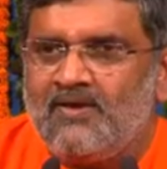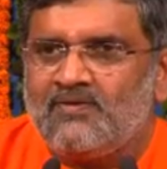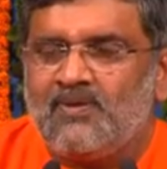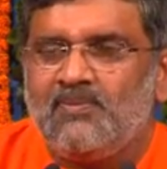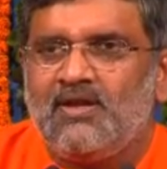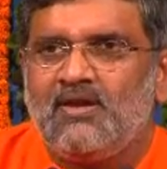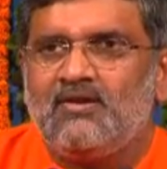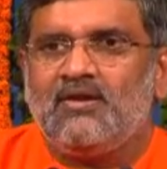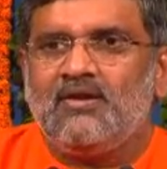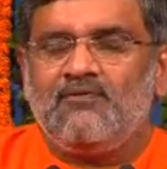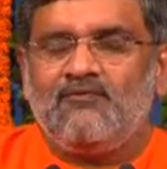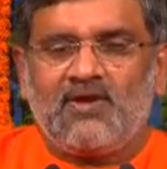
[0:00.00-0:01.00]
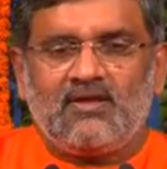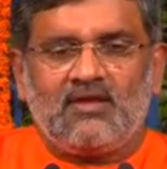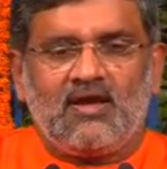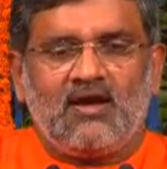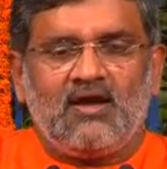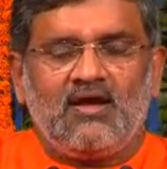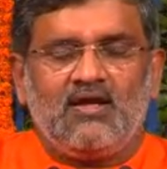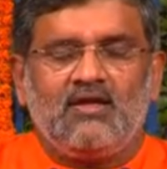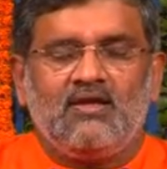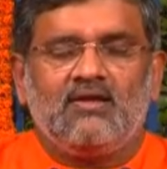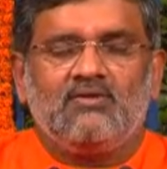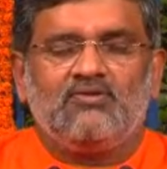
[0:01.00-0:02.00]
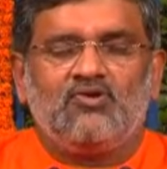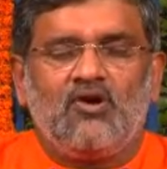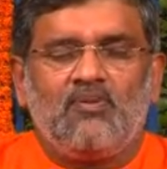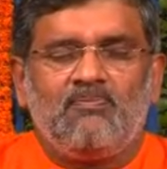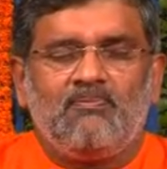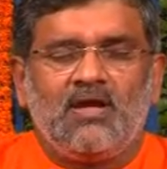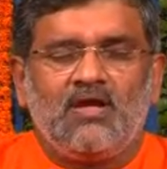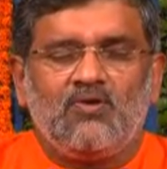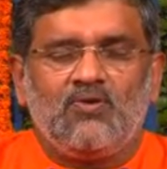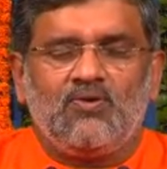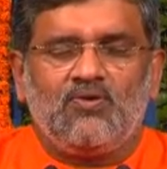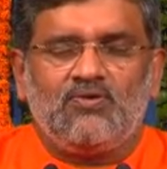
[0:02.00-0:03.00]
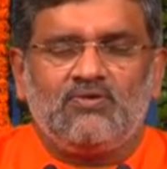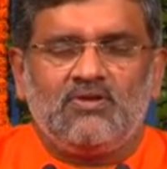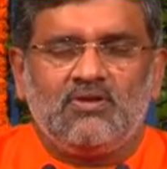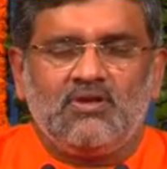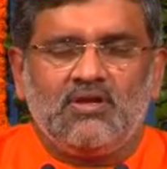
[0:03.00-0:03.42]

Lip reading: Similarly, when I drop my own